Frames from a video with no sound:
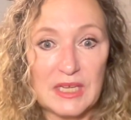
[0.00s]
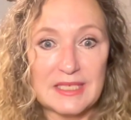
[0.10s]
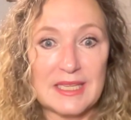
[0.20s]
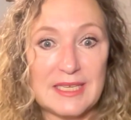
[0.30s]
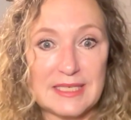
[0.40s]

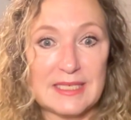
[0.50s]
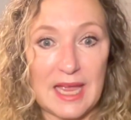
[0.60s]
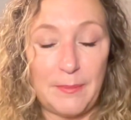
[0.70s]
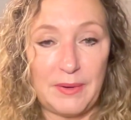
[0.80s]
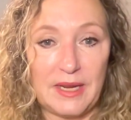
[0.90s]
So this is
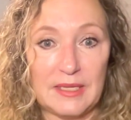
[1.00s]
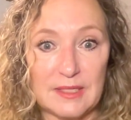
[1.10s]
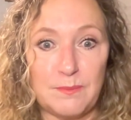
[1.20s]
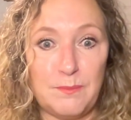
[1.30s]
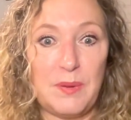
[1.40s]
happening,
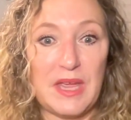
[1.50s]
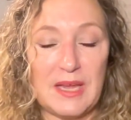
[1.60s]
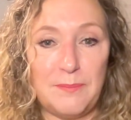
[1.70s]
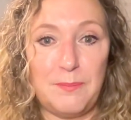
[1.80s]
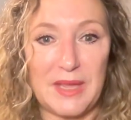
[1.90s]
this
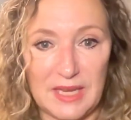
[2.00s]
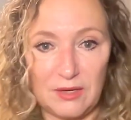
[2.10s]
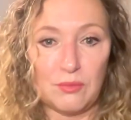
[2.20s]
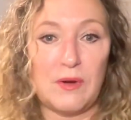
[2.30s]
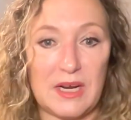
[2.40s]
big, big
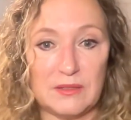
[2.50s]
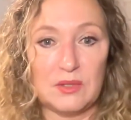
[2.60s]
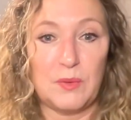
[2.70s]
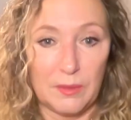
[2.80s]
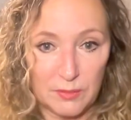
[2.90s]

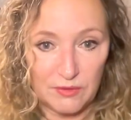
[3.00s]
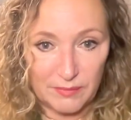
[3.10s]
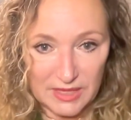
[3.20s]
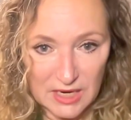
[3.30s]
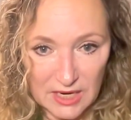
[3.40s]
groundswell
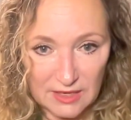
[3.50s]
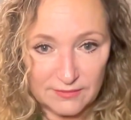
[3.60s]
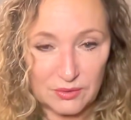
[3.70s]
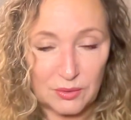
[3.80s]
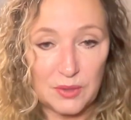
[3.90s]
movement
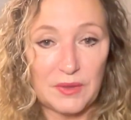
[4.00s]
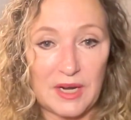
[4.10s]
of truth.